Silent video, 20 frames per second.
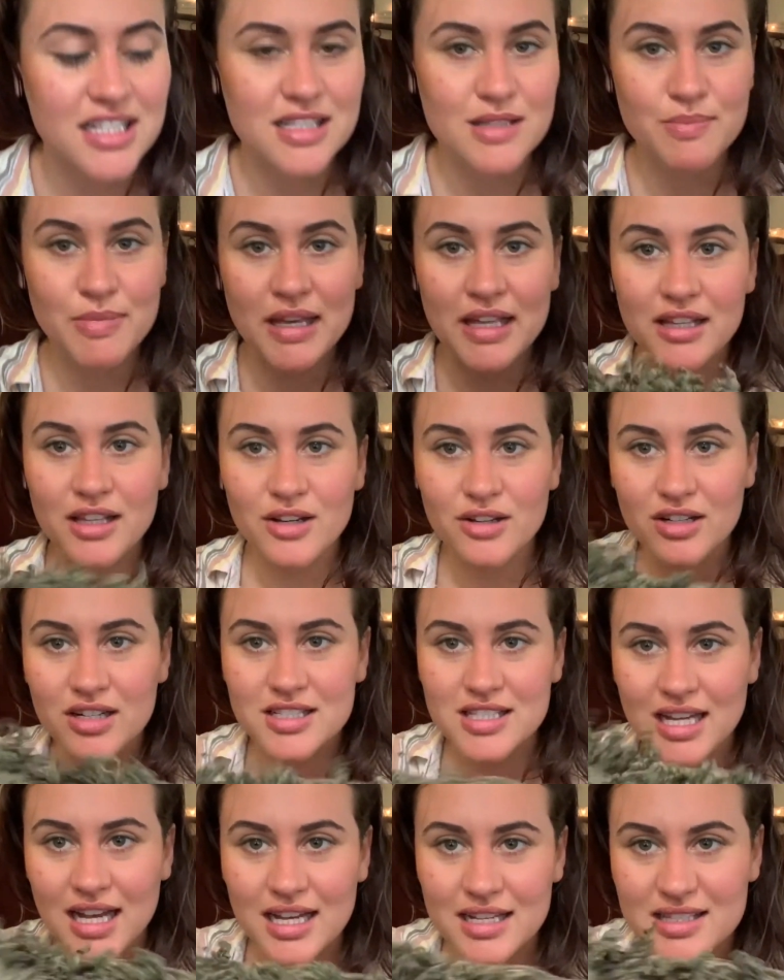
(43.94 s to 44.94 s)
this pillow because
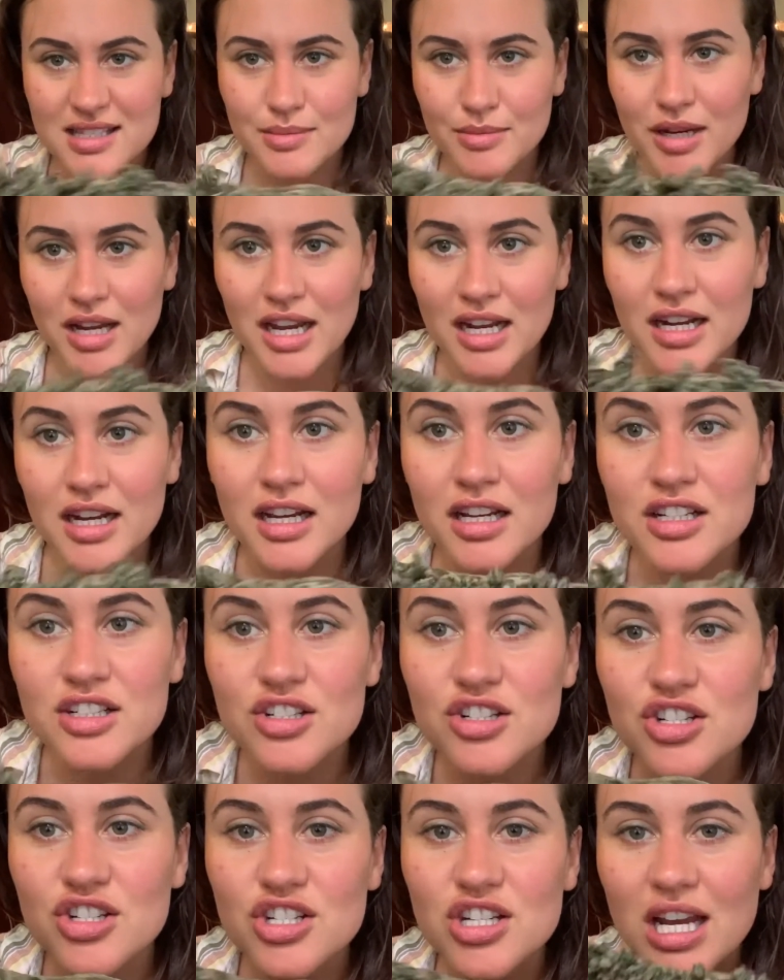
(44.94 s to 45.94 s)
it has some kind of
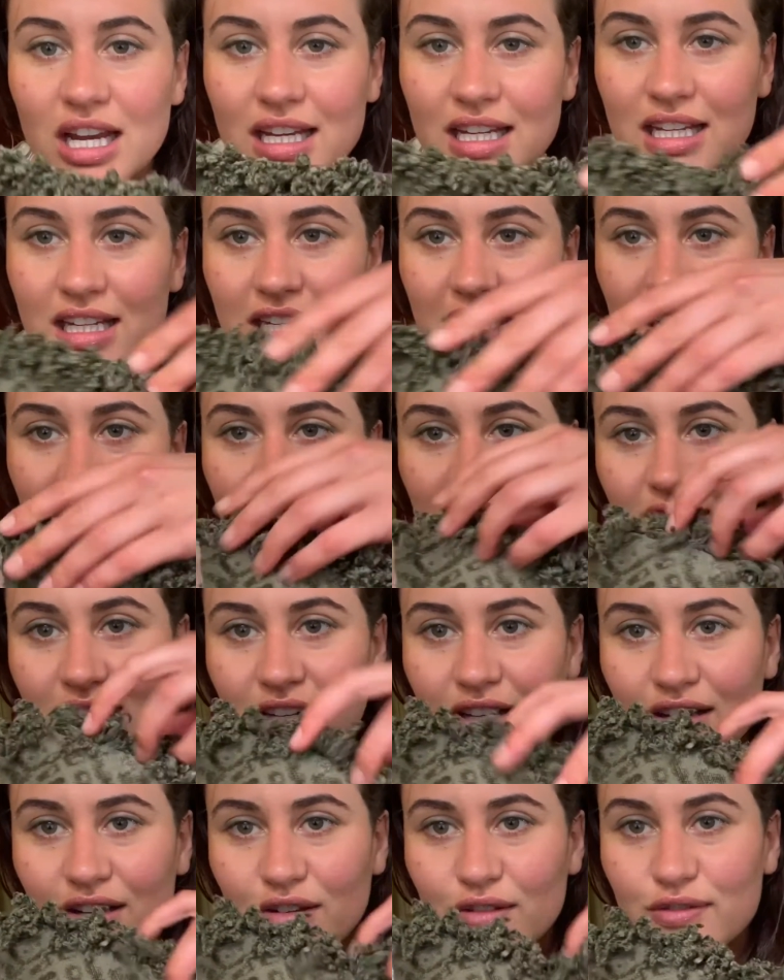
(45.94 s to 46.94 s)
shaky
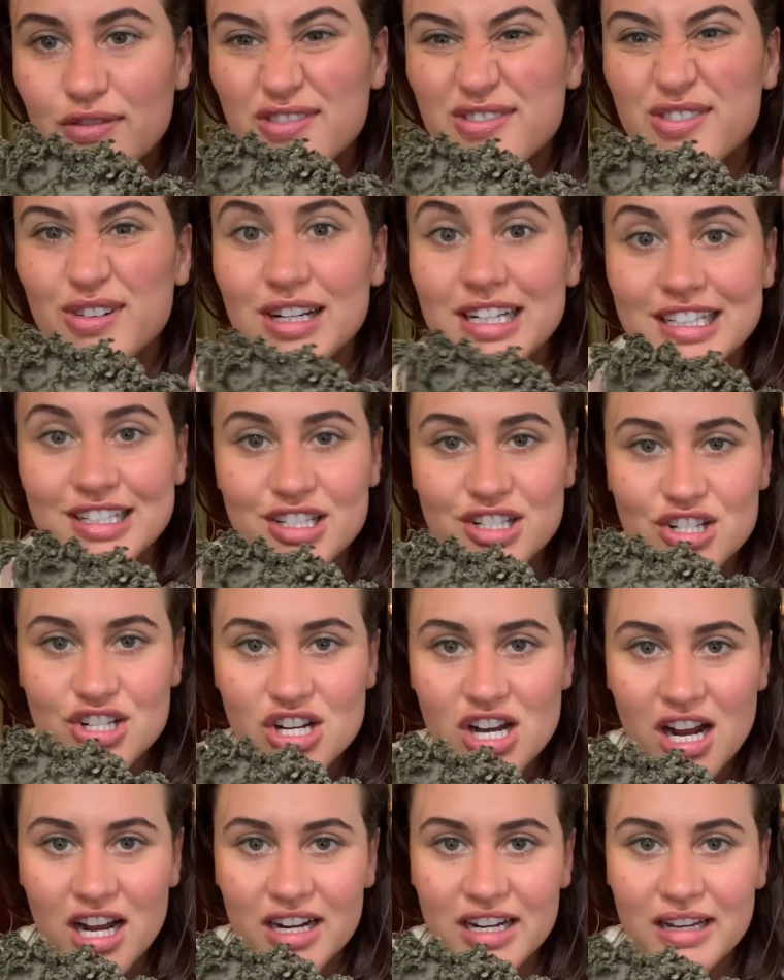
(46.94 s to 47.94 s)
fringe
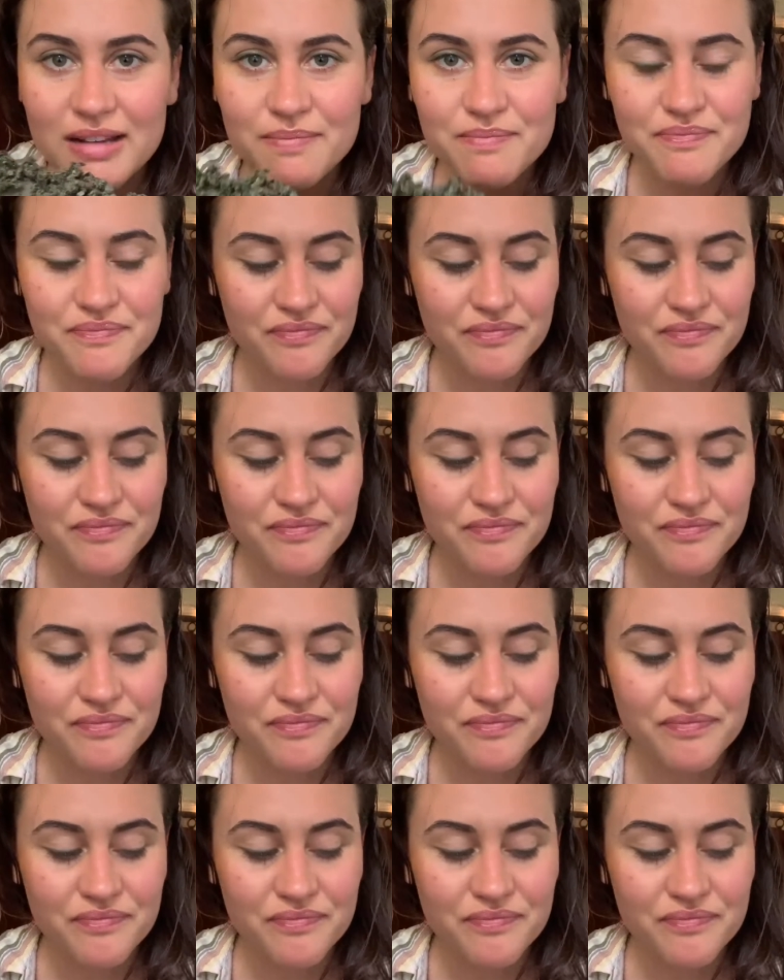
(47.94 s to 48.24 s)
on it.